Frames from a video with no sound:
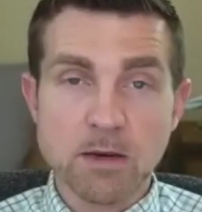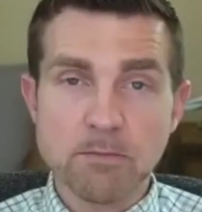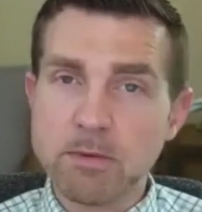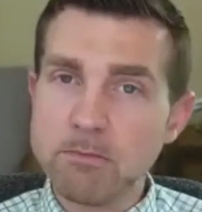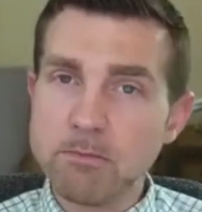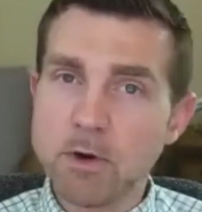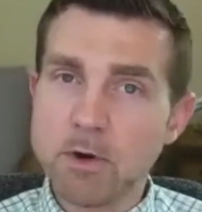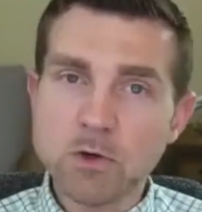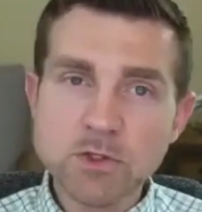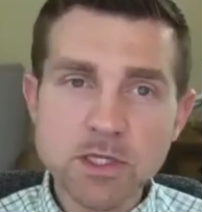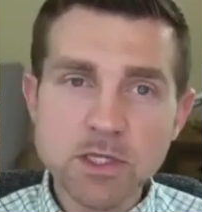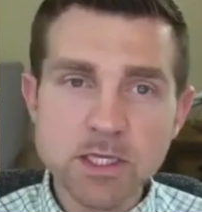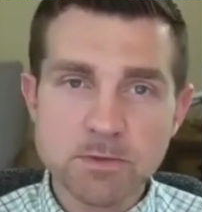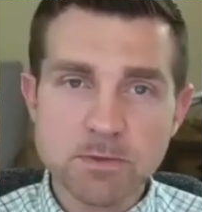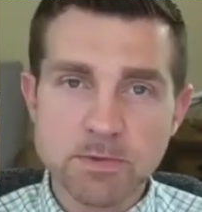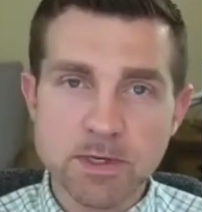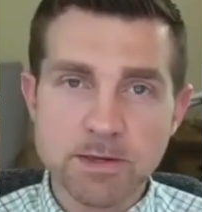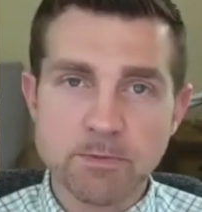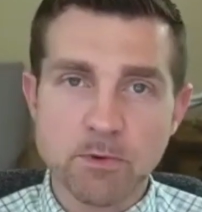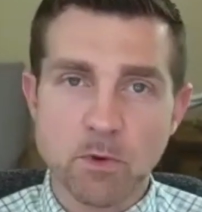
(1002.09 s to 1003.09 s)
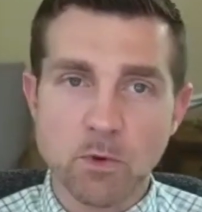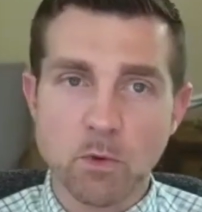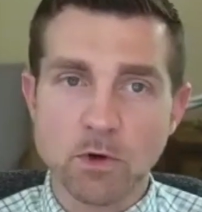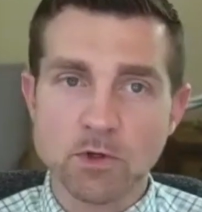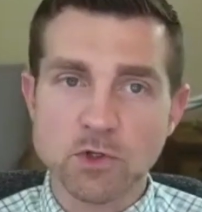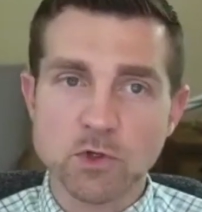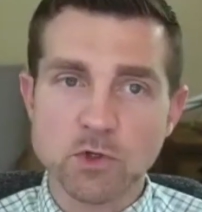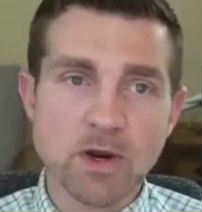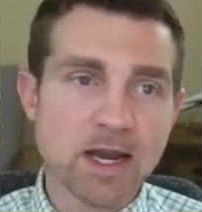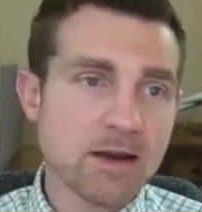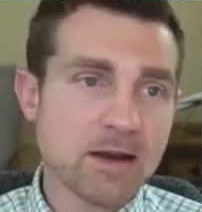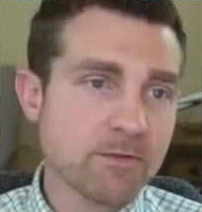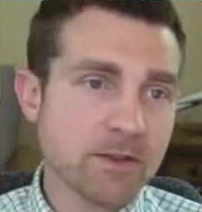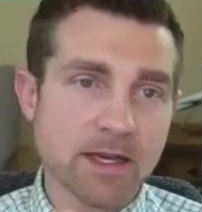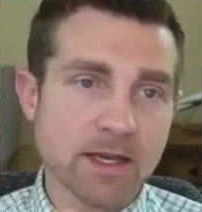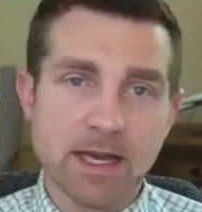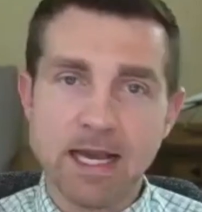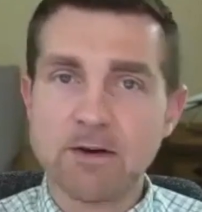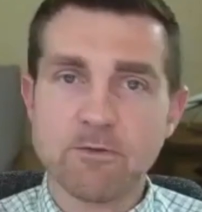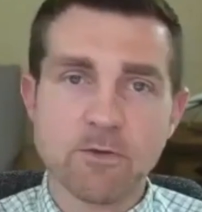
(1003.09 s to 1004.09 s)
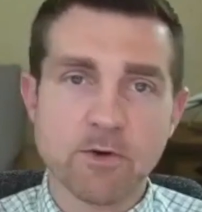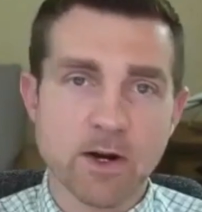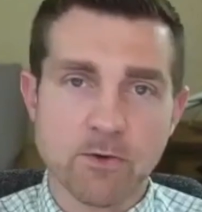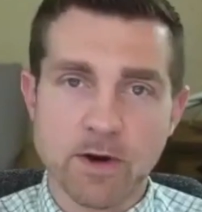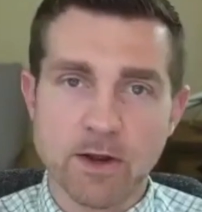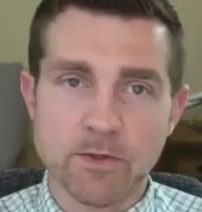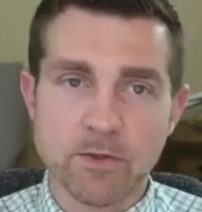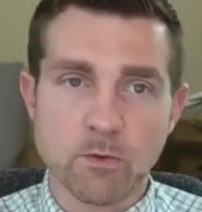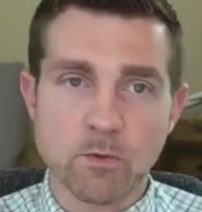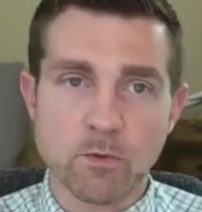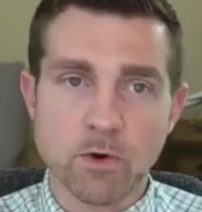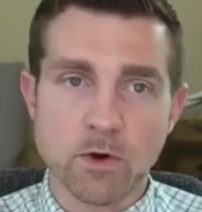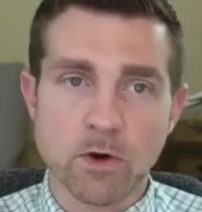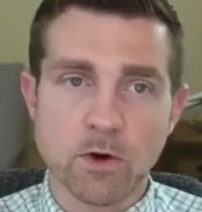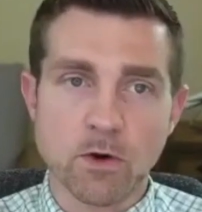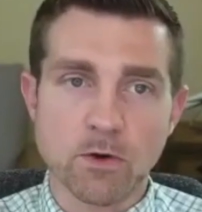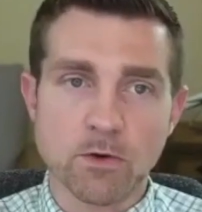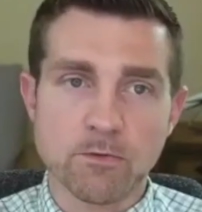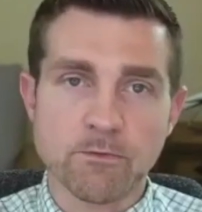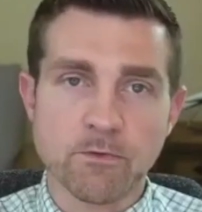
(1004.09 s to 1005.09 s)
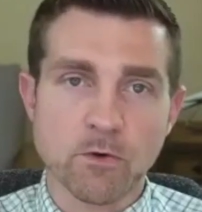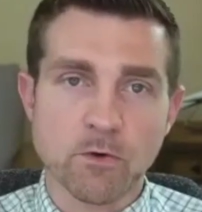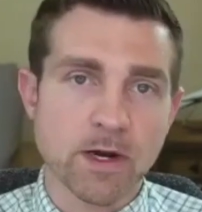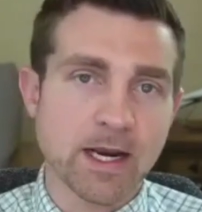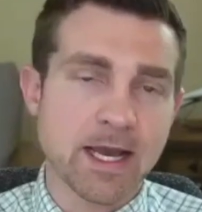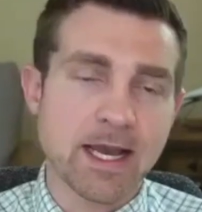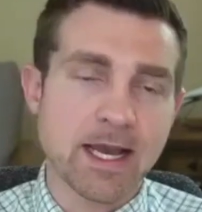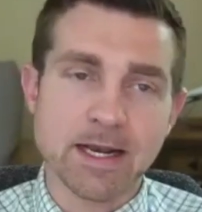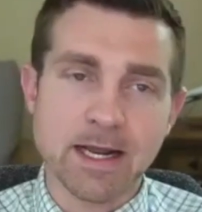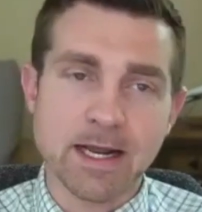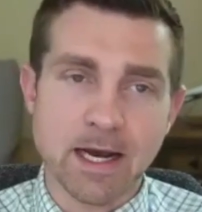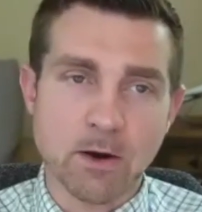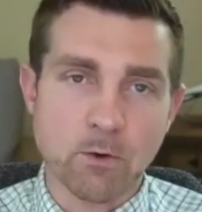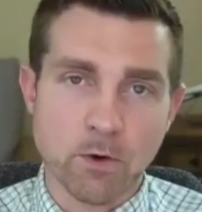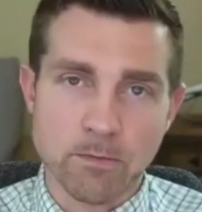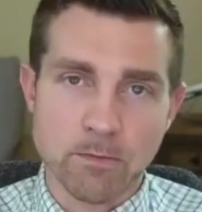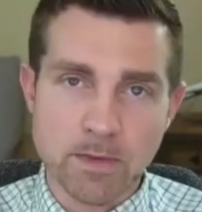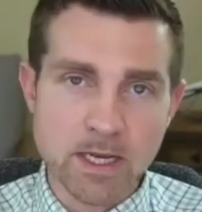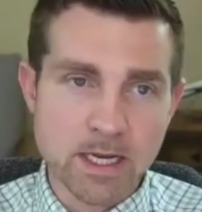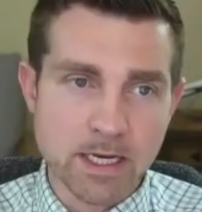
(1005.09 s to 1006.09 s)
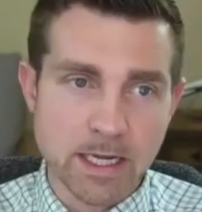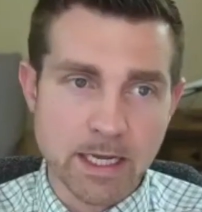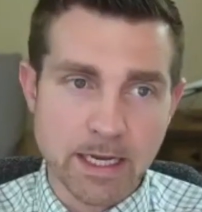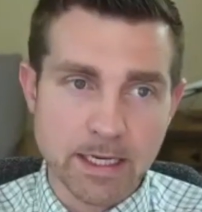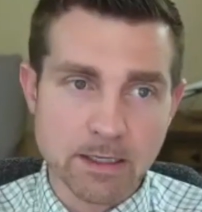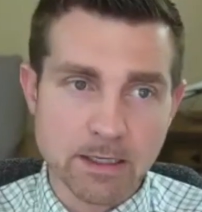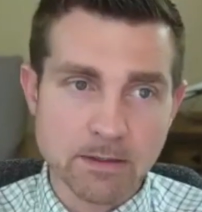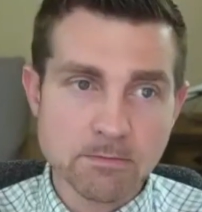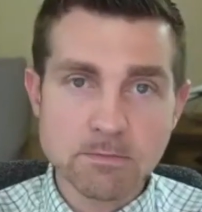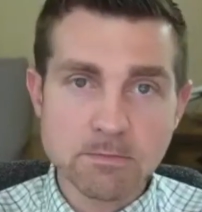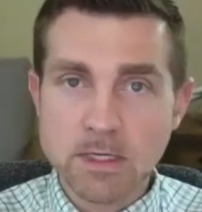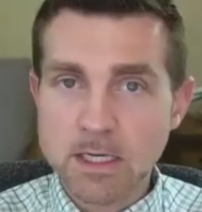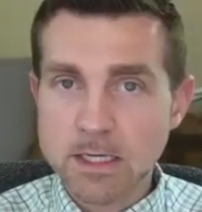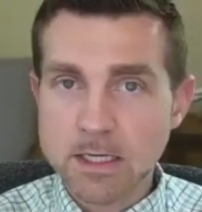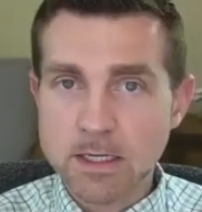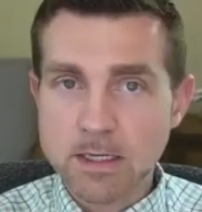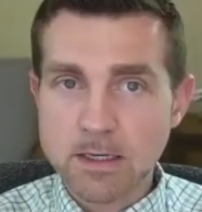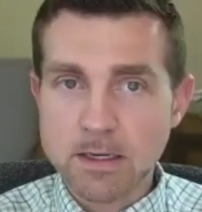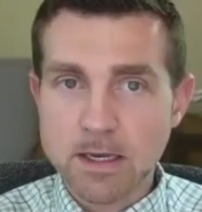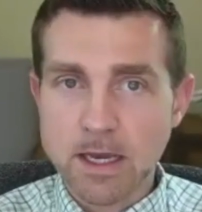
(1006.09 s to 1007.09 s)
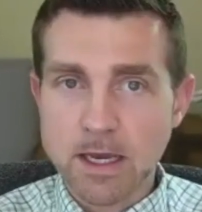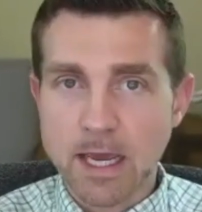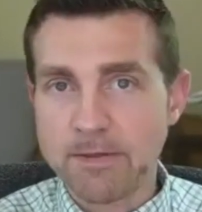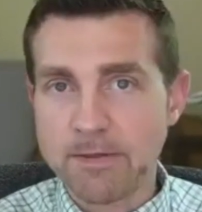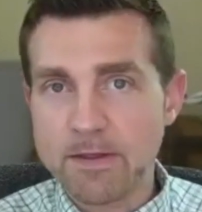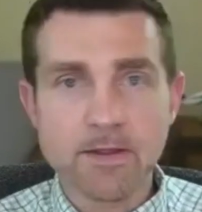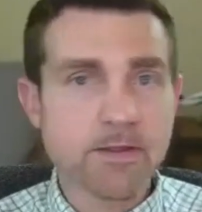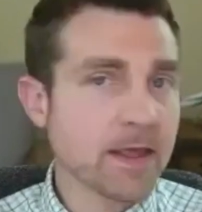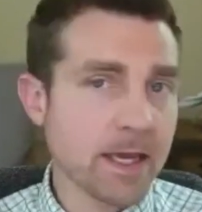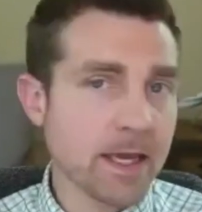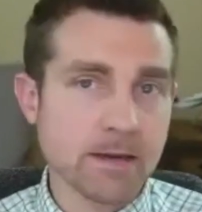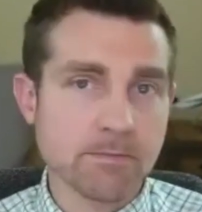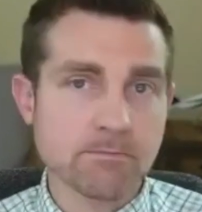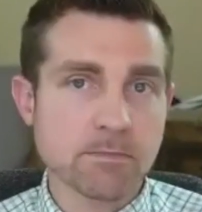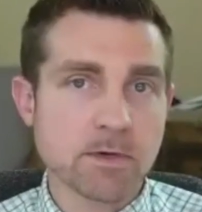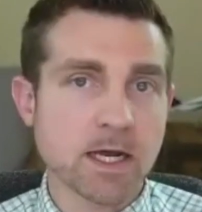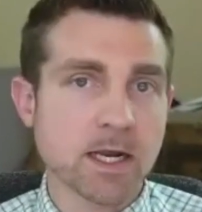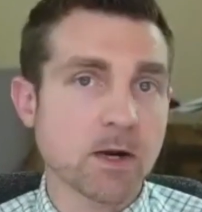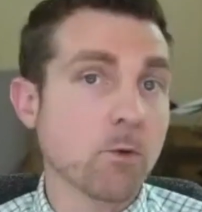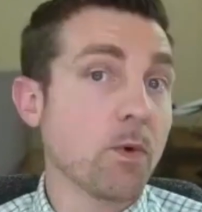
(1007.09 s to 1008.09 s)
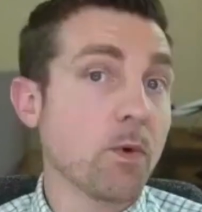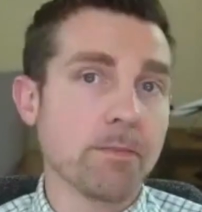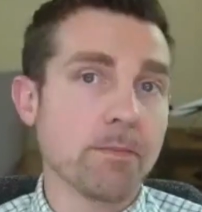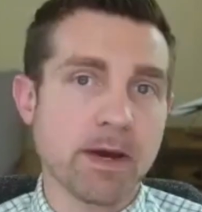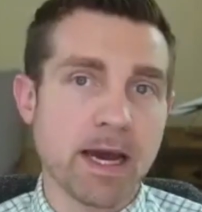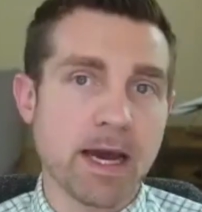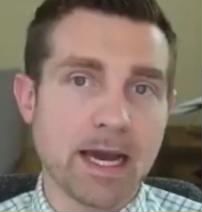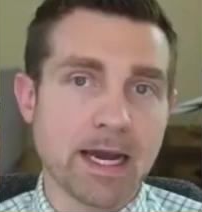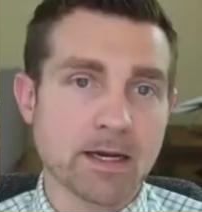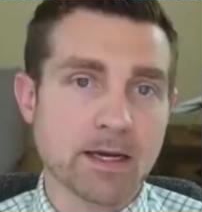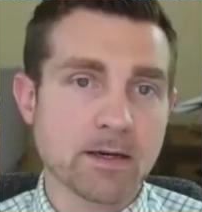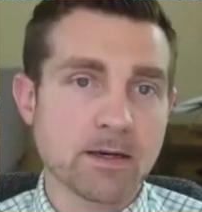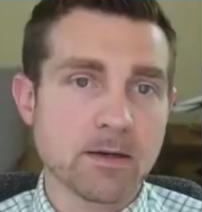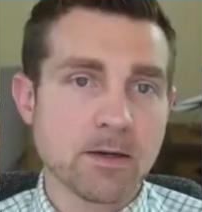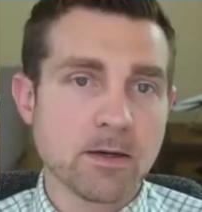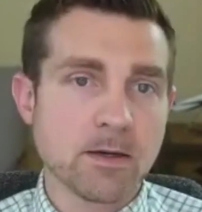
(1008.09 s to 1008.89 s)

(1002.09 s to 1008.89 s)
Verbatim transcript: But most of these people were traveling halfway around the world for an eight hour meeting, and then they kind of went back.